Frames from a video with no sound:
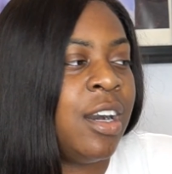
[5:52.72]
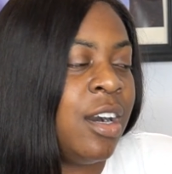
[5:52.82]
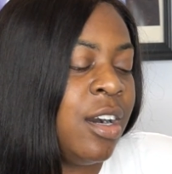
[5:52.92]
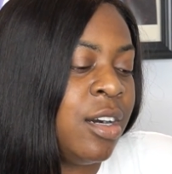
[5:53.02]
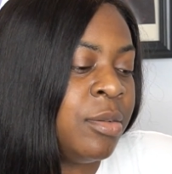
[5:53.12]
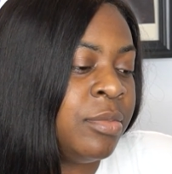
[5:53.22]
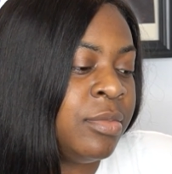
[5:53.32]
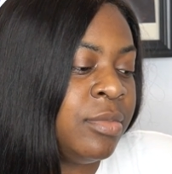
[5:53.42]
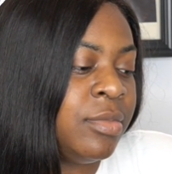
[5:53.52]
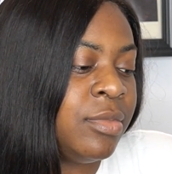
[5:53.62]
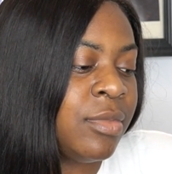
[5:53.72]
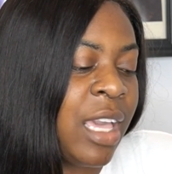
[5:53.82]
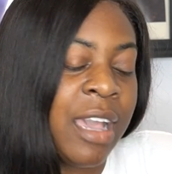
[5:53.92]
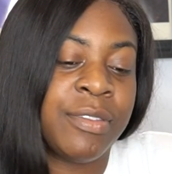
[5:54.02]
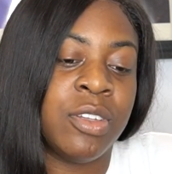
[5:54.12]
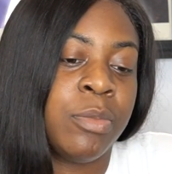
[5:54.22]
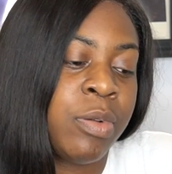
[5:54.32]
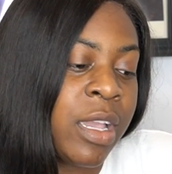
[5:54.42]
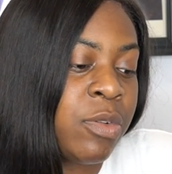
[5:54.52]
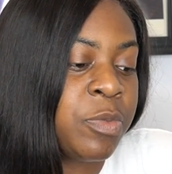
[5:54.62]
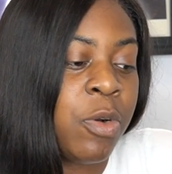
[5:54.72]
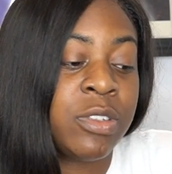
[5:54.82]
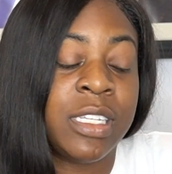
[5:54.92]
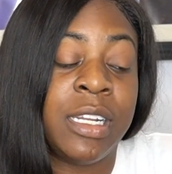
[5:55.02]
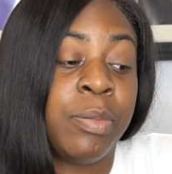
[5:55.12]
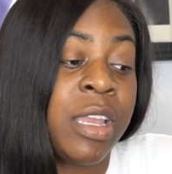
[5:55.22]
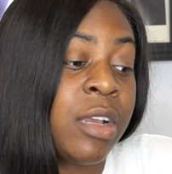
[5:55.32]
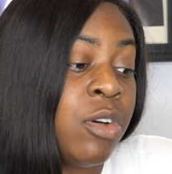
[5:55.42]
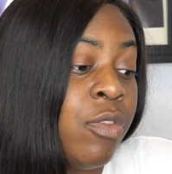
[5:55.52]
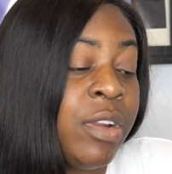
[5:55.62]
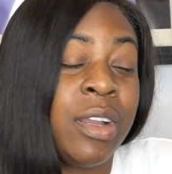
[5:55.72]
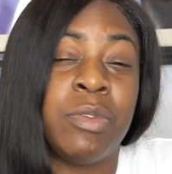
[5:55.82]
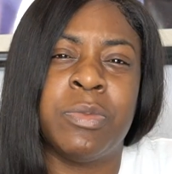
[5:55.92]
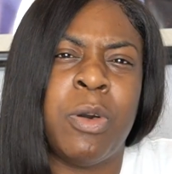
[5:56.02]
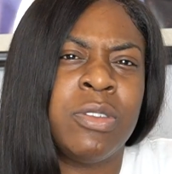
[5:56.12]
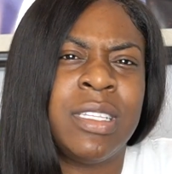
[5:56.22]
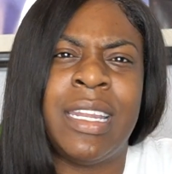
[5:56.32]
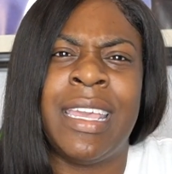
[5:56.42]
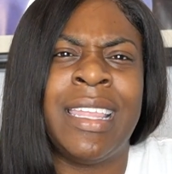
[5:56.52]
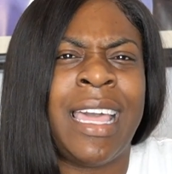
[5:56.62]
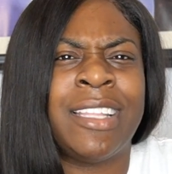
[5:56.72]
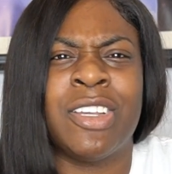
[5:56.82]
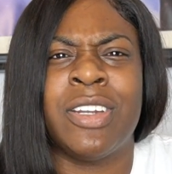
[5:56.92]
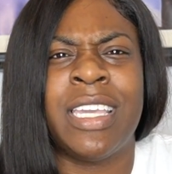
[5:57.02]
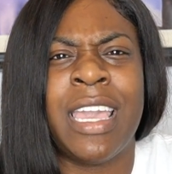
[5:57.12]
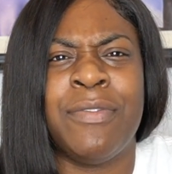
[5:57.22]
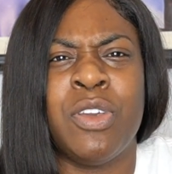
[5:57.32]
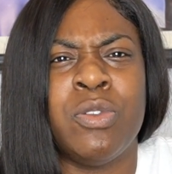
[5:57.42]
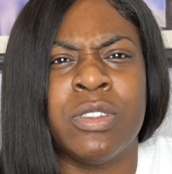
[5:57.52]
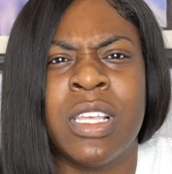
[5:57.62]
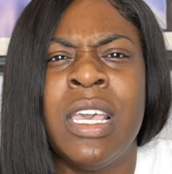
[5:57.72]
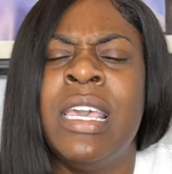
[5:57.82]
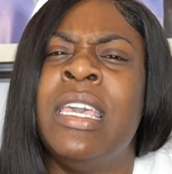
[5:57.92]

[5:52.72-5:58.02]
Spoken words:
After a prank was posted. And the prank over there was posted and hit like 30K views.